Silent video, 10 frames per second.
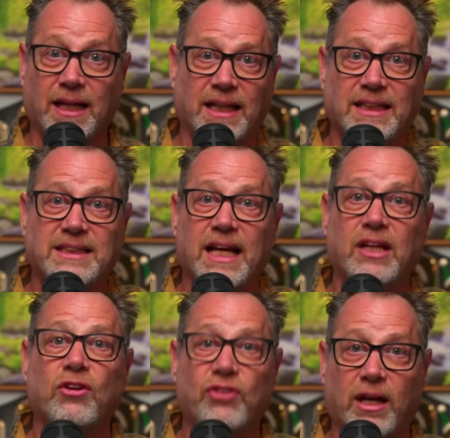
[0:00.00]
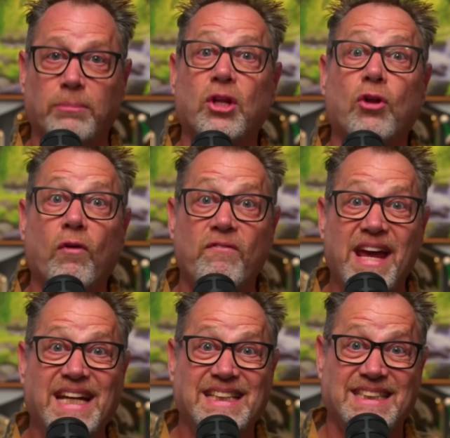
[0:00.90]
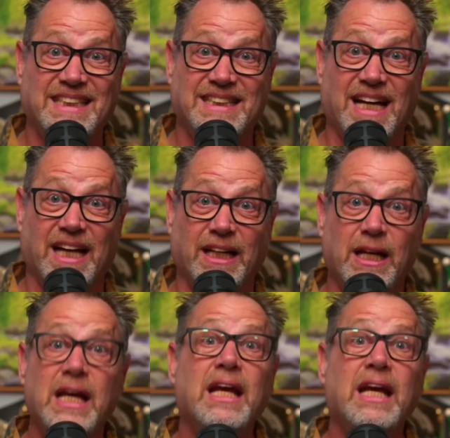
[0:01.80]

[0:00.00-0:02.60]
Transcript: I like to say you set up the no vacancy sign.